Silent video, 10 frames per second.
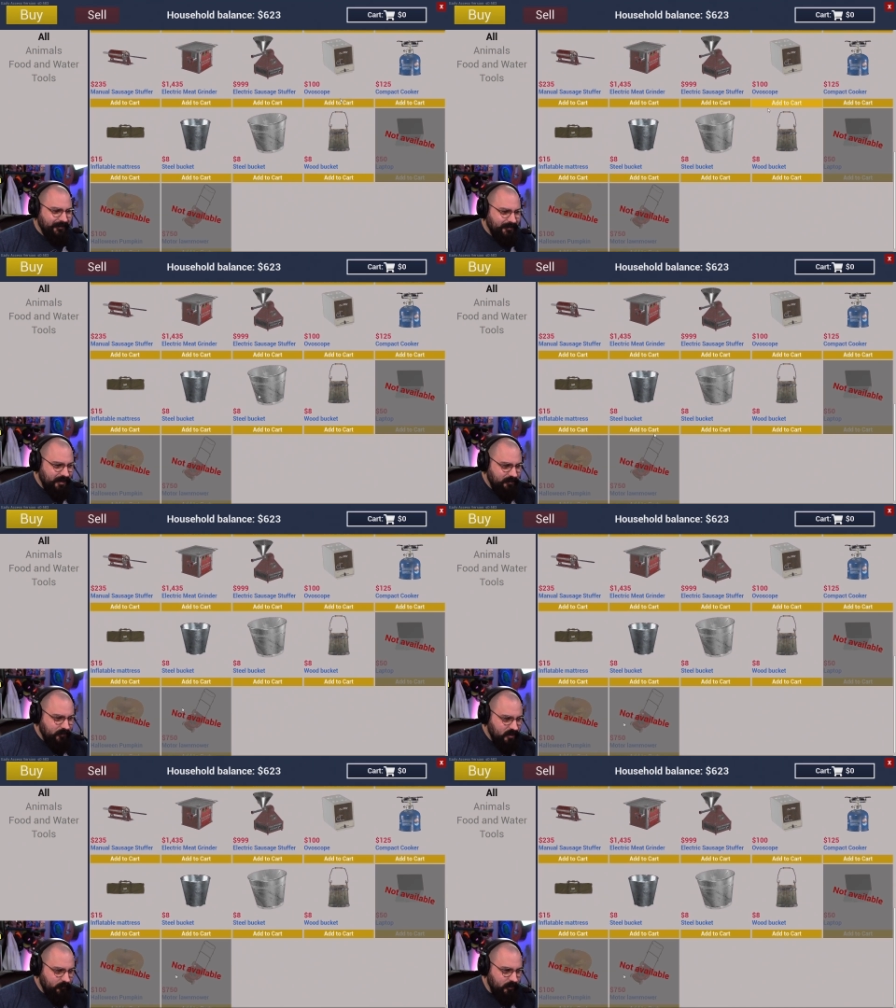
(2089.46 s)
Not
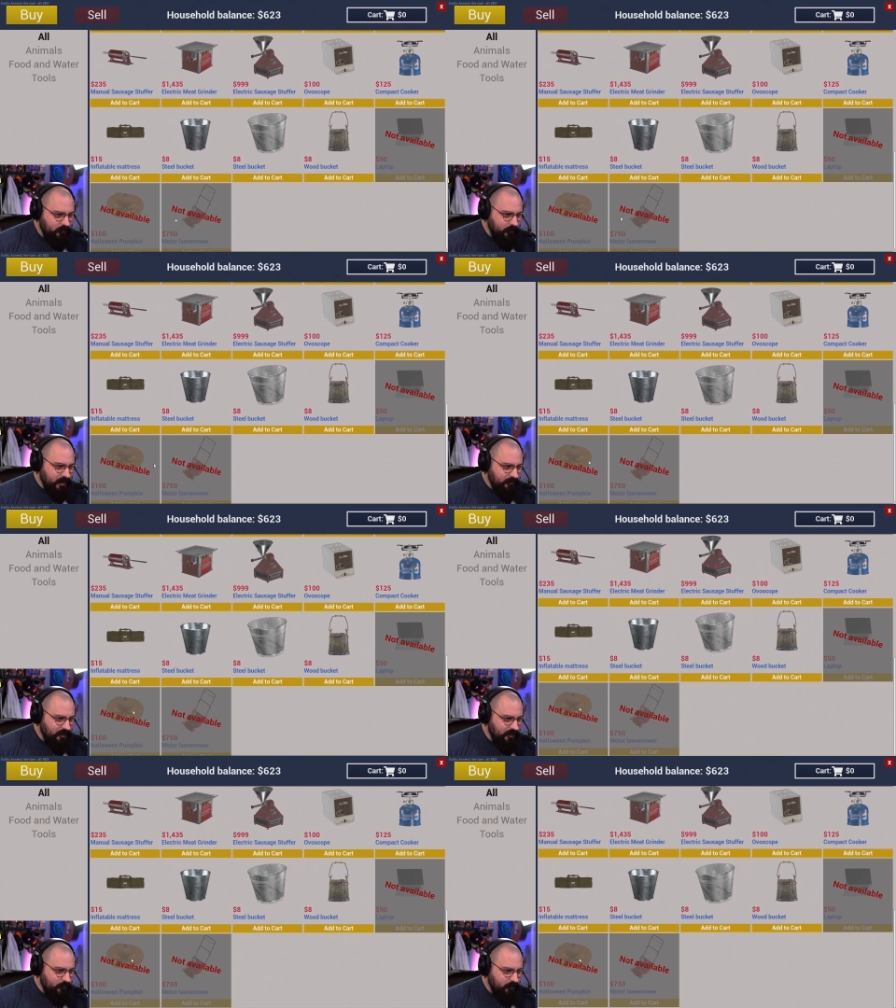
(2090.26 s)
available. A regular
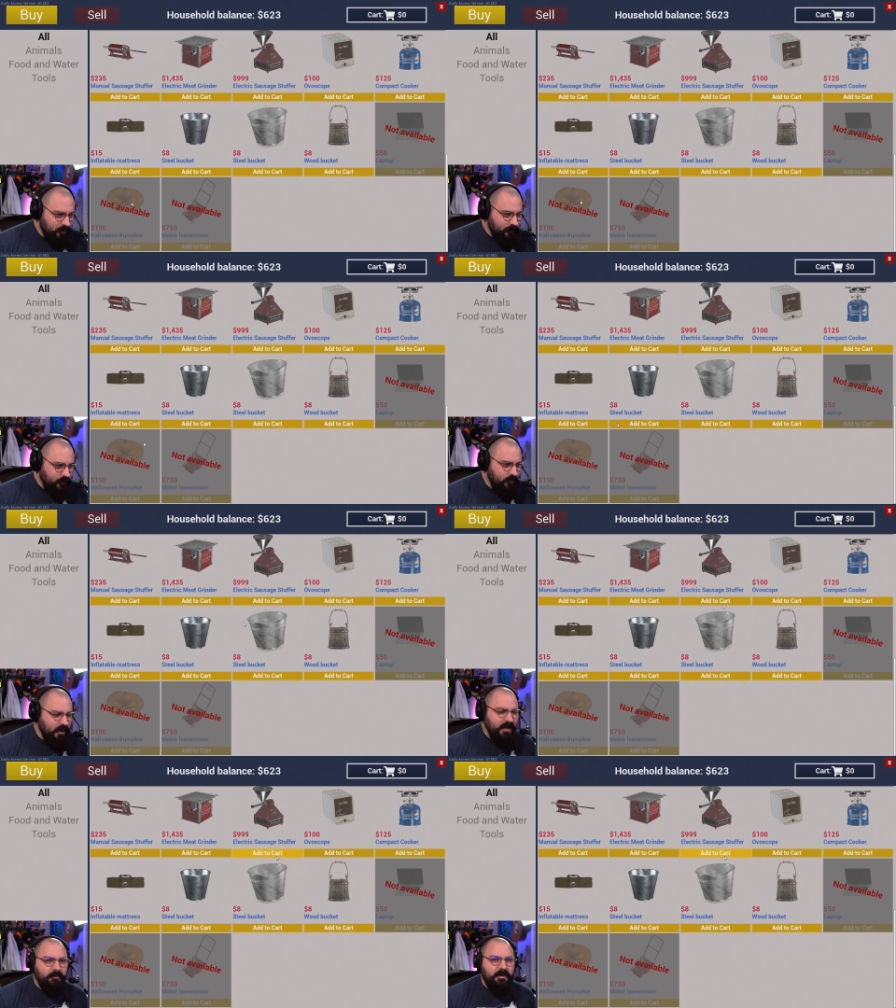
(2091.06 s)
lawnmower or a
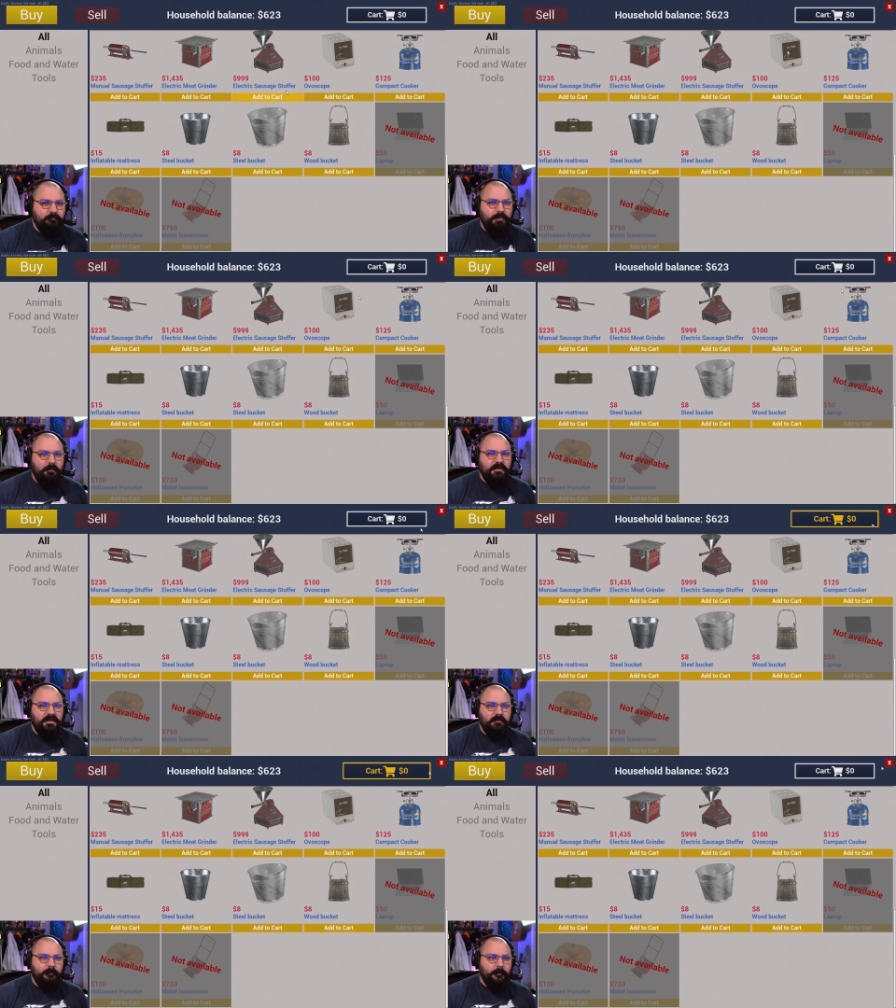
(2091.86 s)
Halloween pumpkin.